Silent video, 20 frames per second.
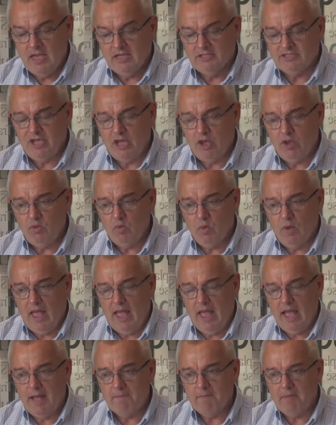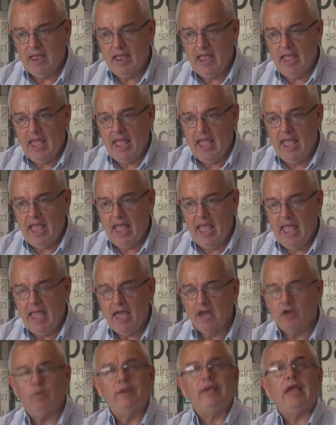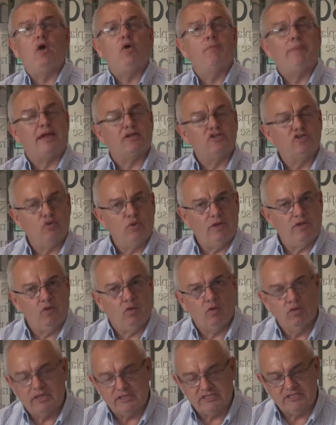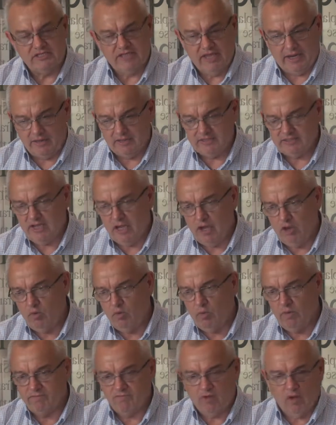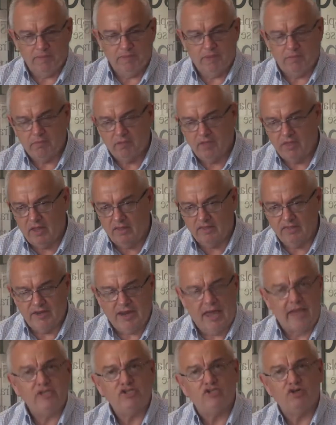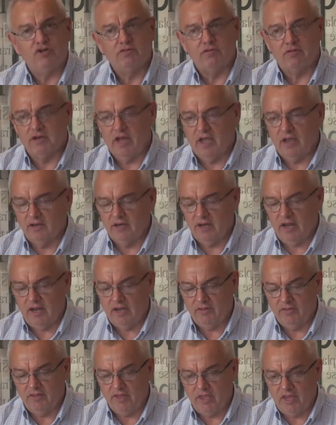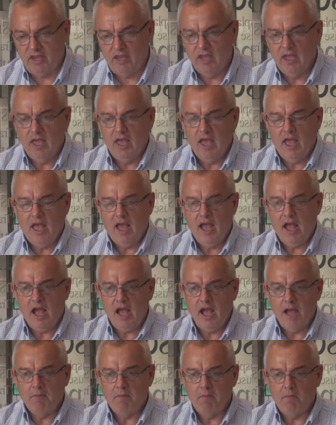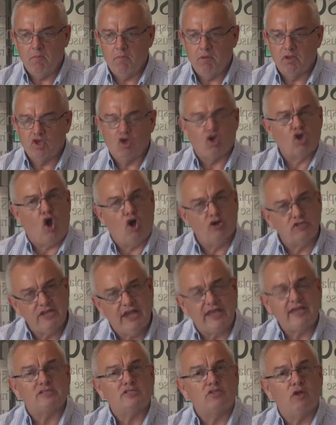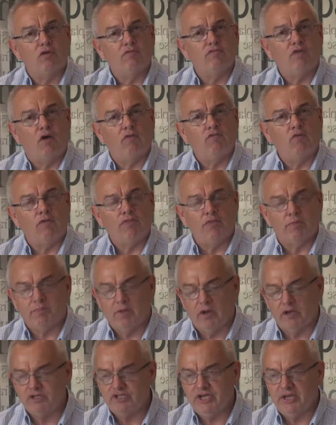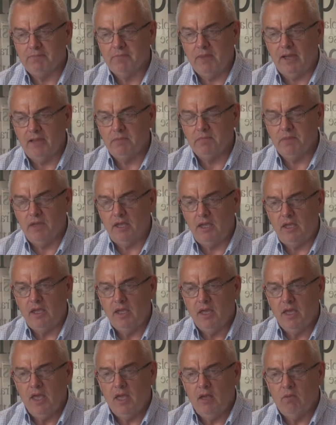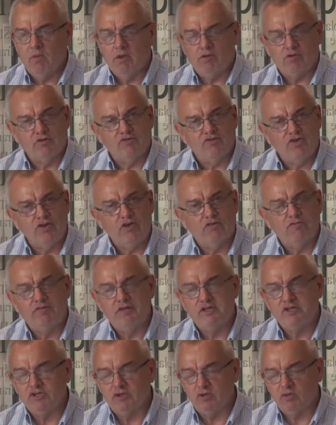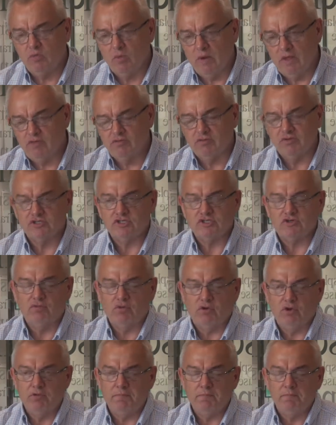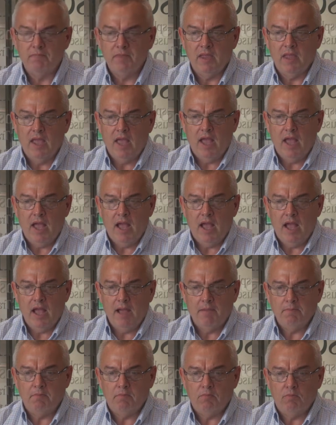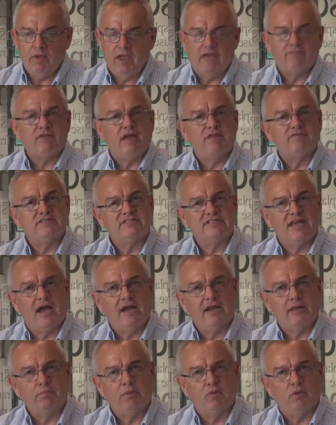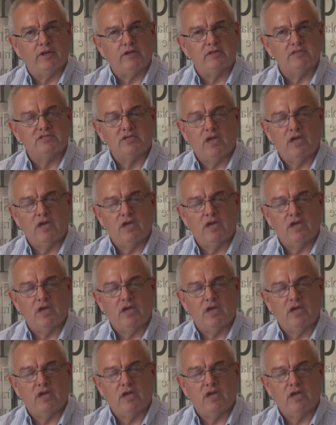So, how do we go about doing all this then? So we've got the nature and the context of what the project may be, whether it's individual, whether it's group. We have to have a starting point.